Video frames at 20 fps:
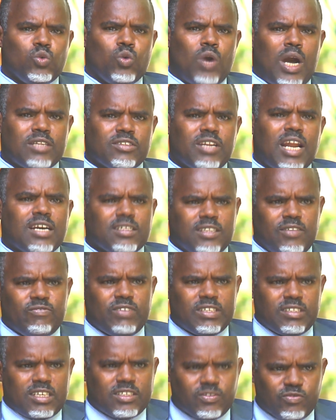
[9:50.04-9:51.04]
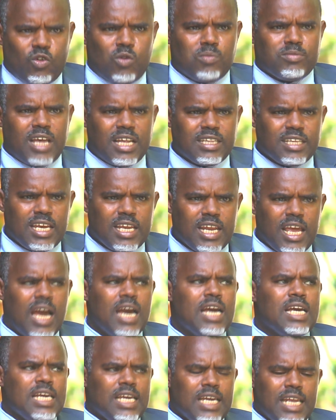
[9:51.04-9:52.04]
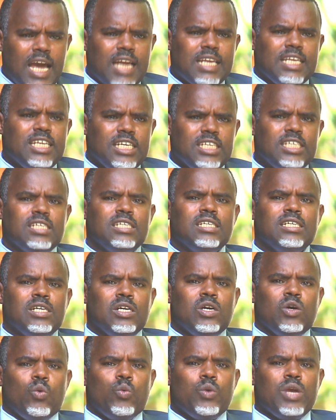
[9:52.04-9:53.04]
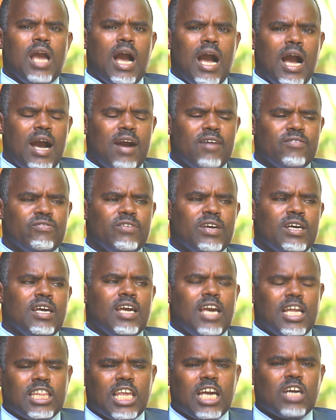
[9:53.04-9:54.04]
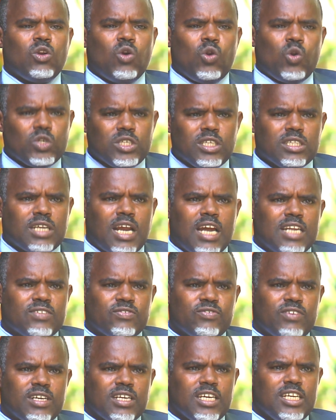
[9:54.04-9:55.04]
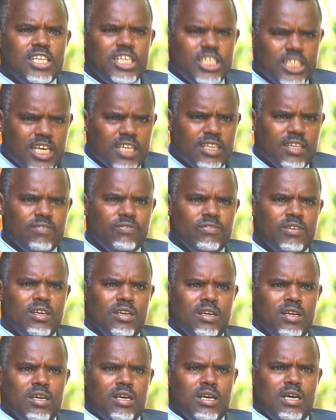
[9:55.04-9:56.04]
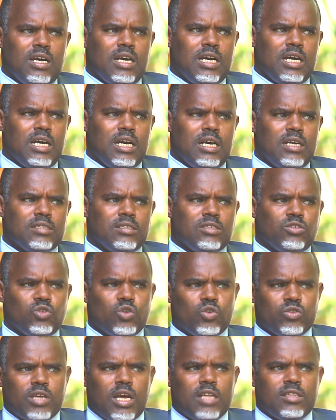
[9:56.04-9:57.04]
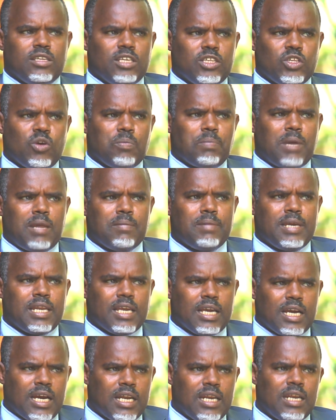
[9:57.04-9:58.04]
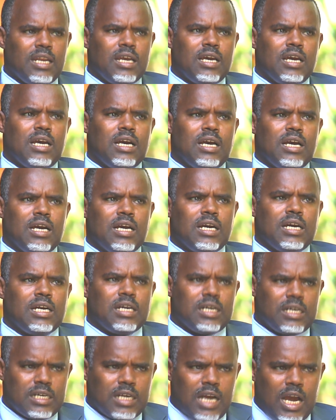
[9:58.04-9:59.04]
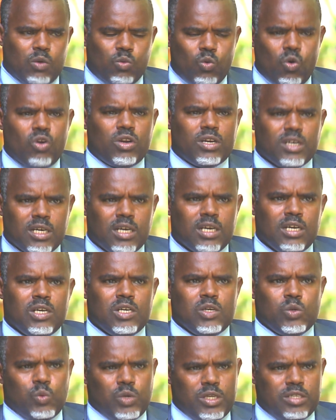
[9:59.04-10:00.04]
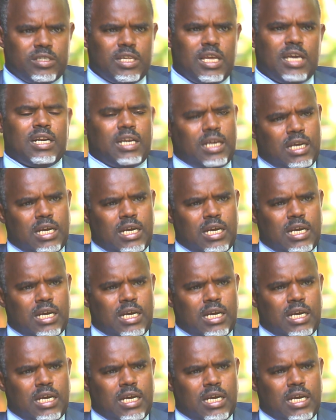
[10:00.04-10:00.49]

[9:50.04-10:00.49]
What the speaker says: attract investors from that area. In addition, we have a technology transfer initiative so that Ethiopian American can work with their